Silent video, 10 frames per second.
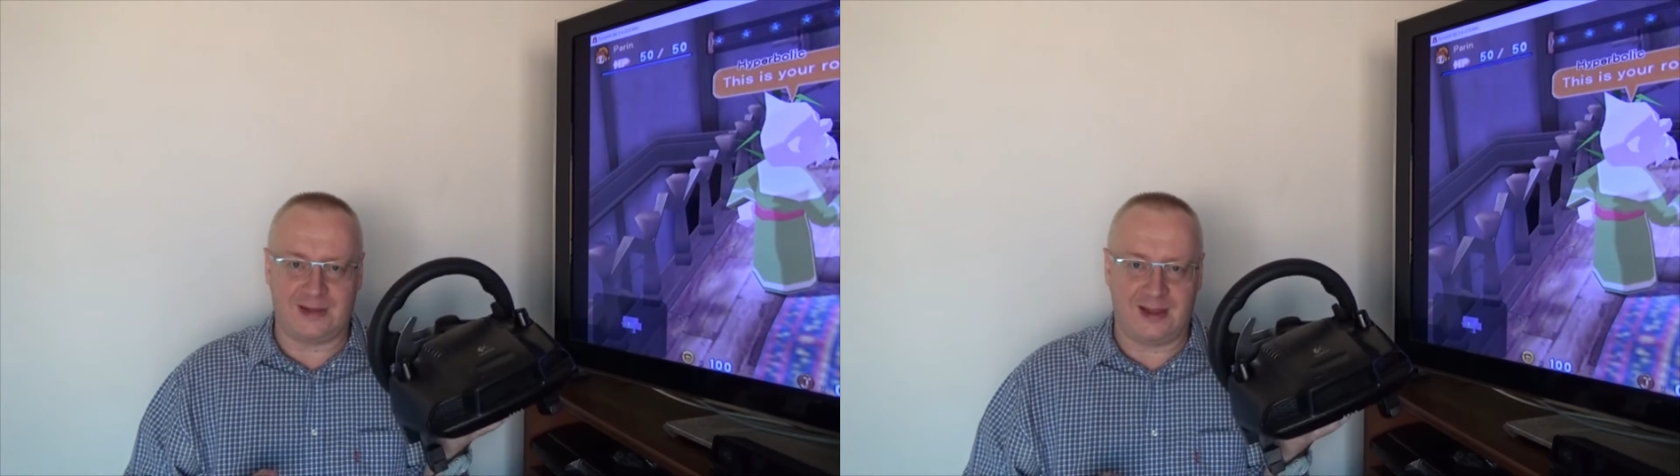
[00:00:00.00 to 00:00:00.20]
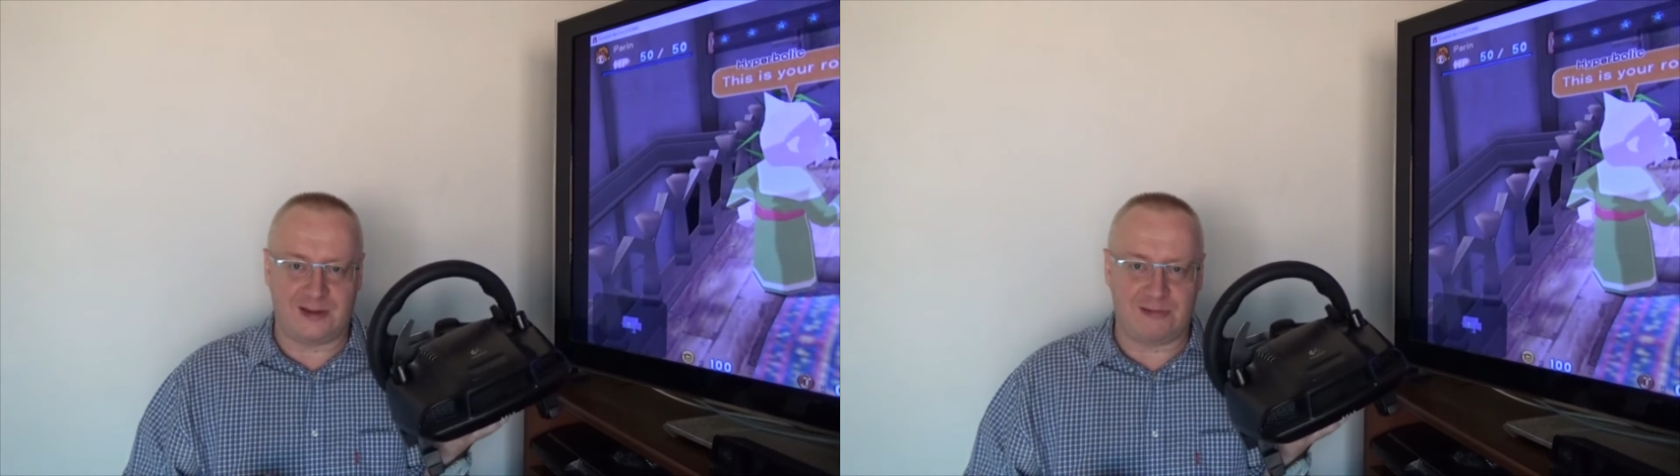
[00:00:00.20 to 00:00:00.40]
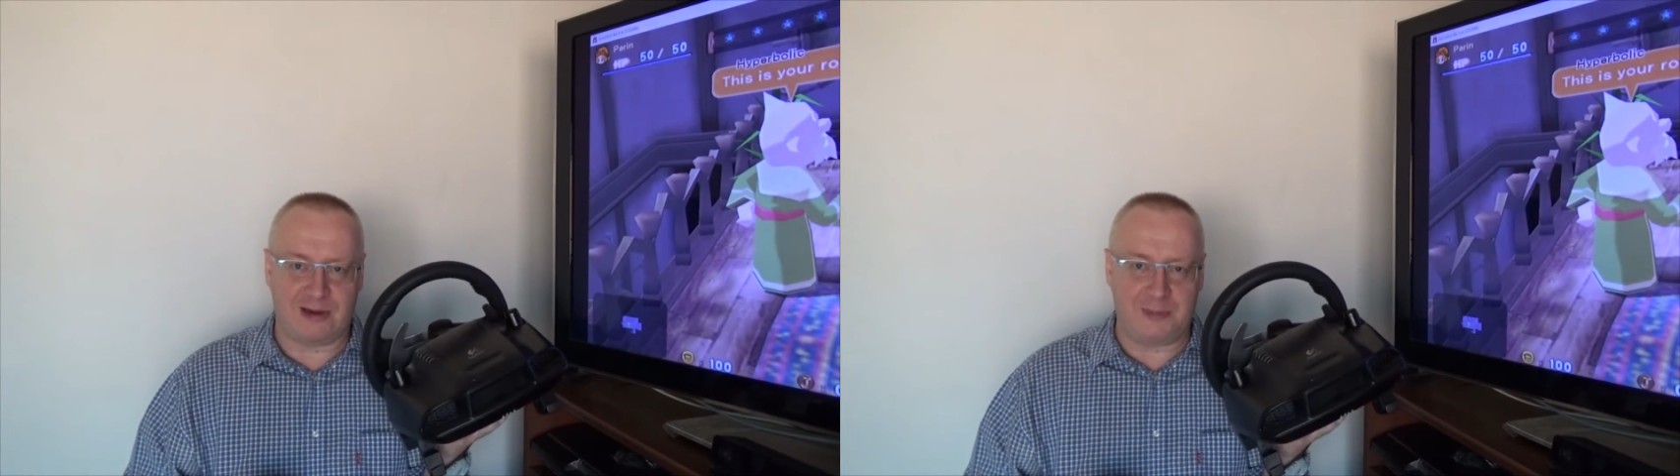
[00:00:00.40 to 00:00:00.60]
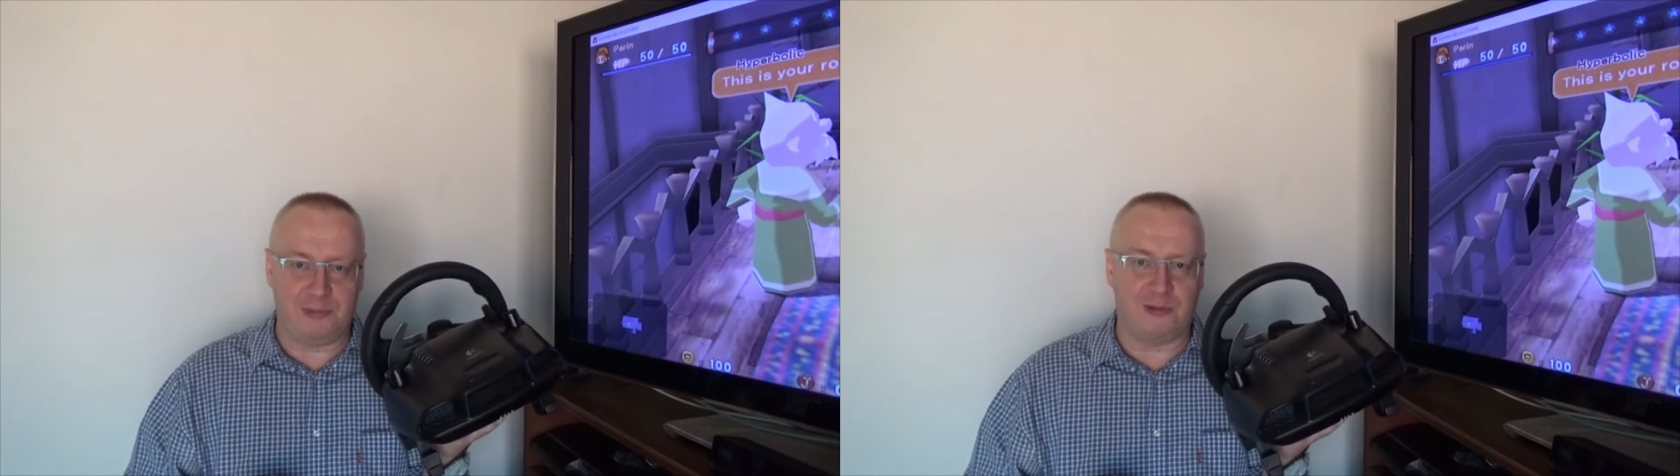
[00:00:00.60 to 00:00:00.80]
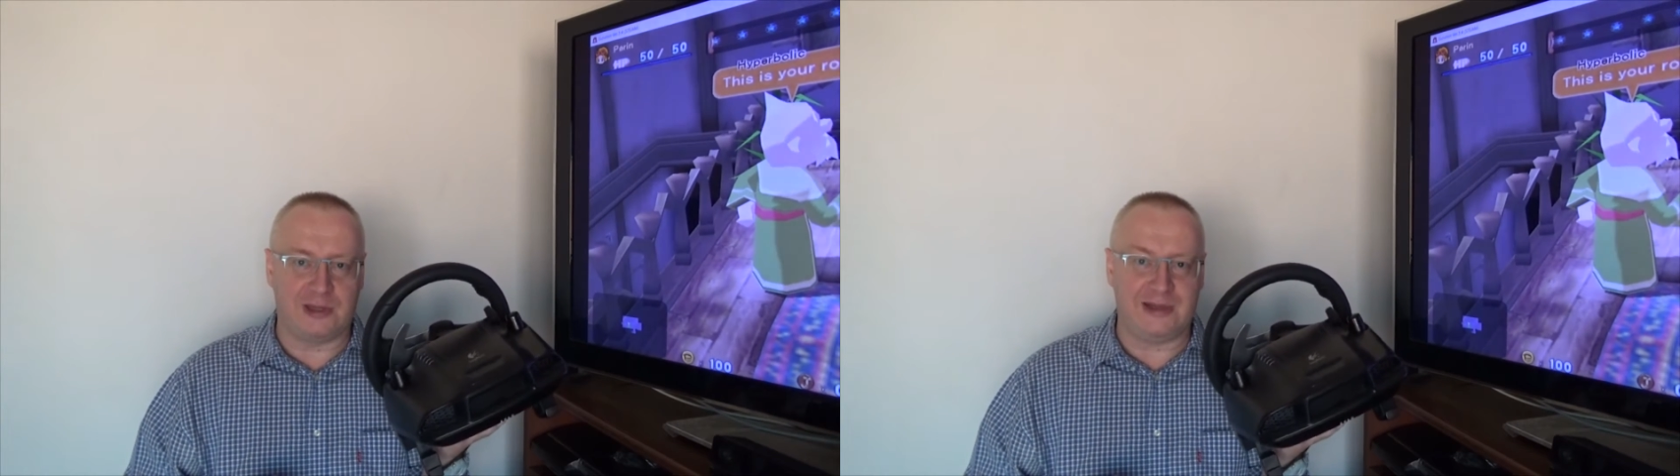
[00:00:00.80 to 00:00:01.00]
I tried
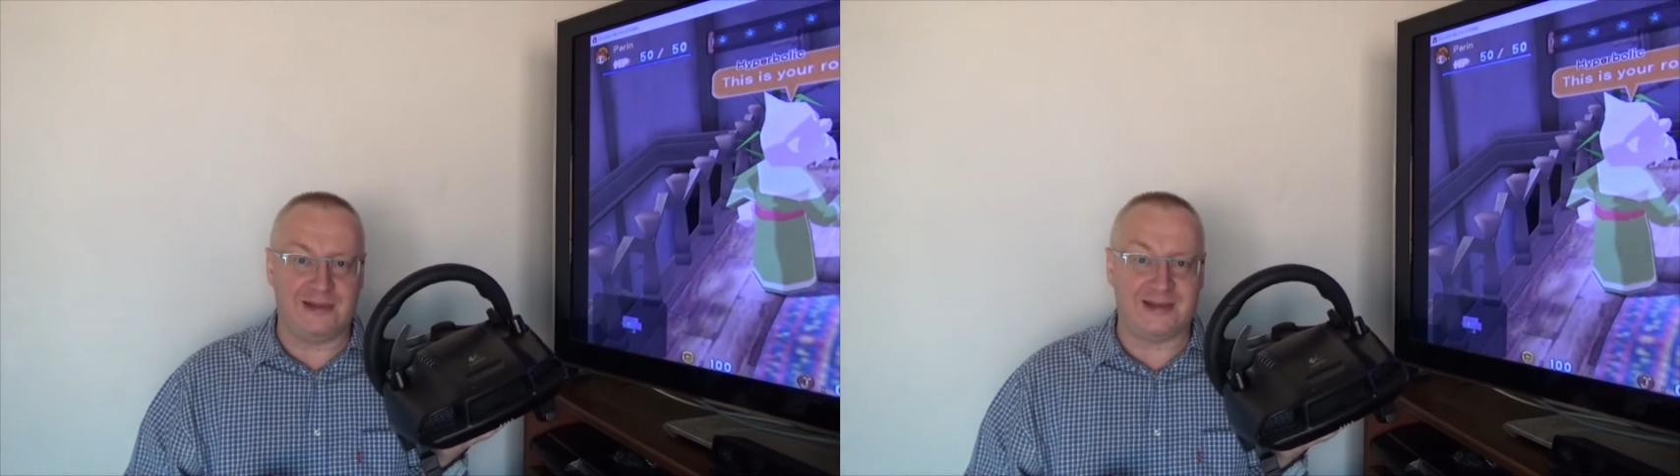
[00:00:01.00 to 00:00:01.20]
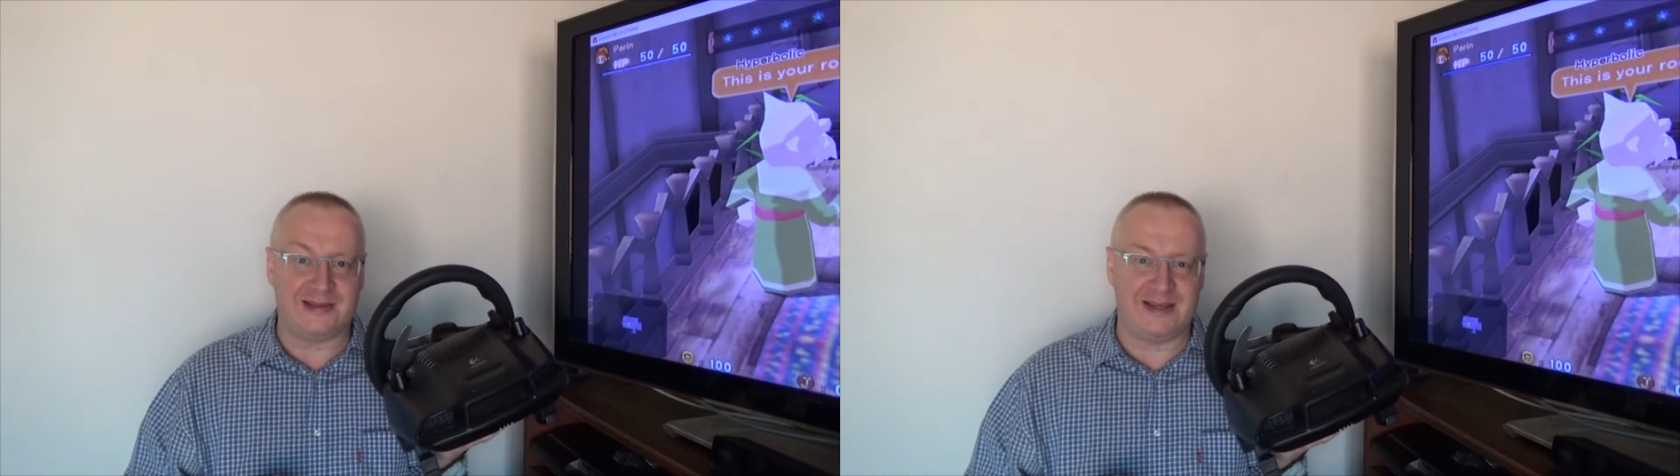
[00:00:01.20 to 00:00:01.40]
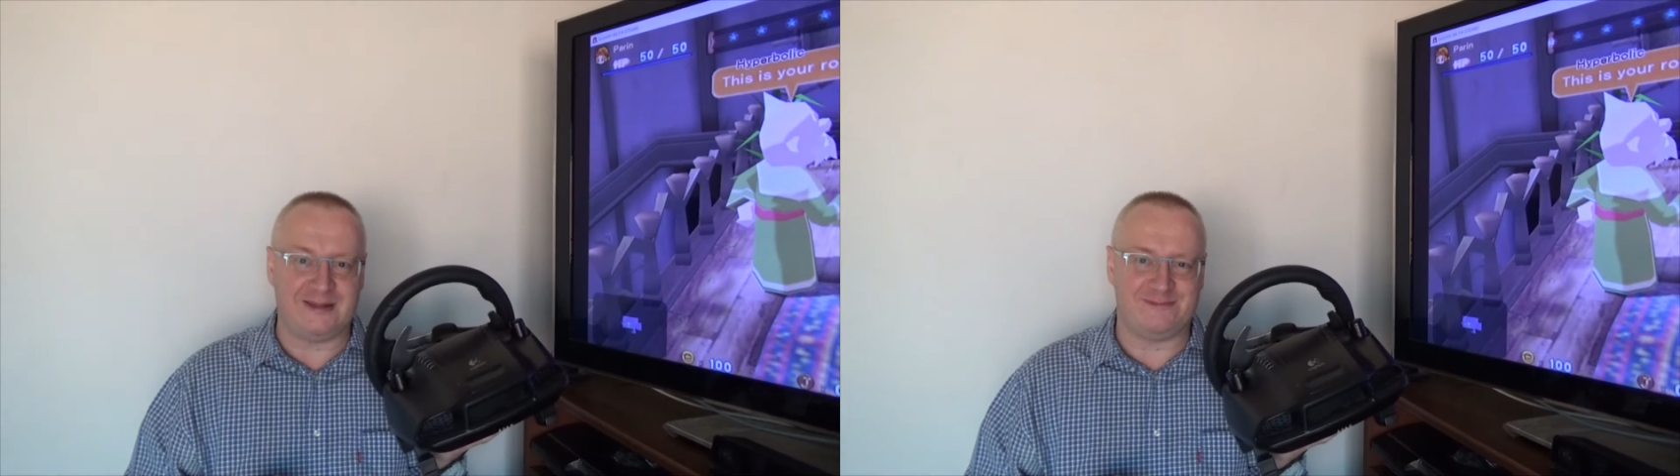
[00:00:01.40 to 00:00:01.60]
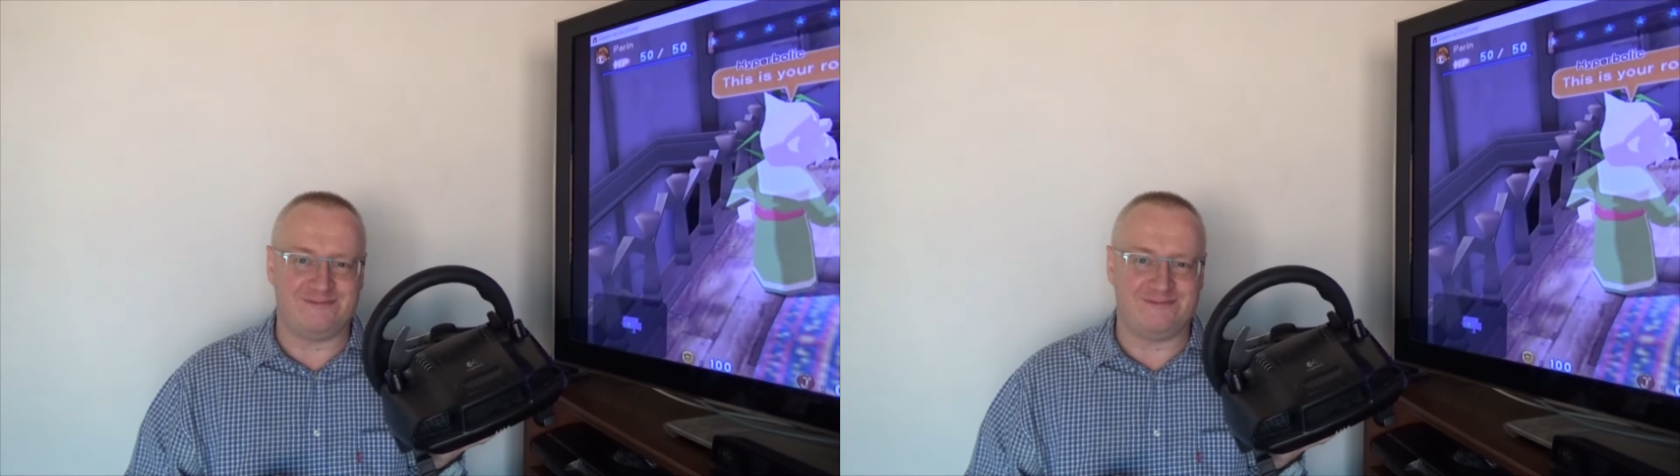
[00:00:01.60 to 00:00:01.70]
plugging this in.